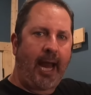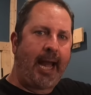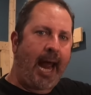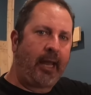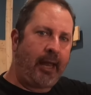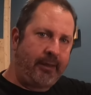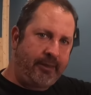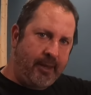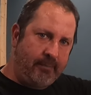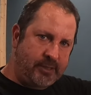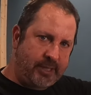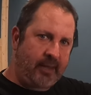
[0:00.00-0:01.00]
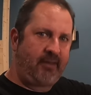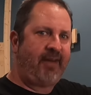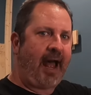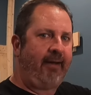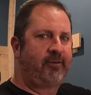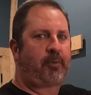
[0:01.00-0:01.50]
and I let them set the
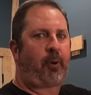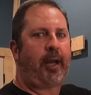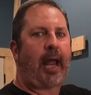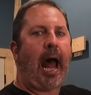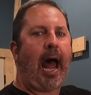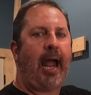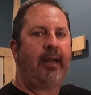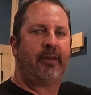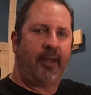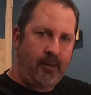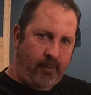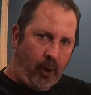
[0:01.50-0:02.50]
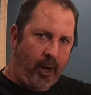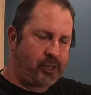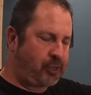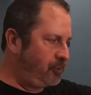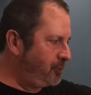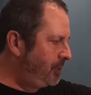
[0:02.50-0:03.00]
valve spring height and the
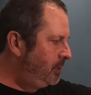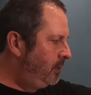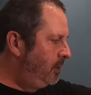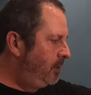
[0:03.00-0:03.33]
pressures.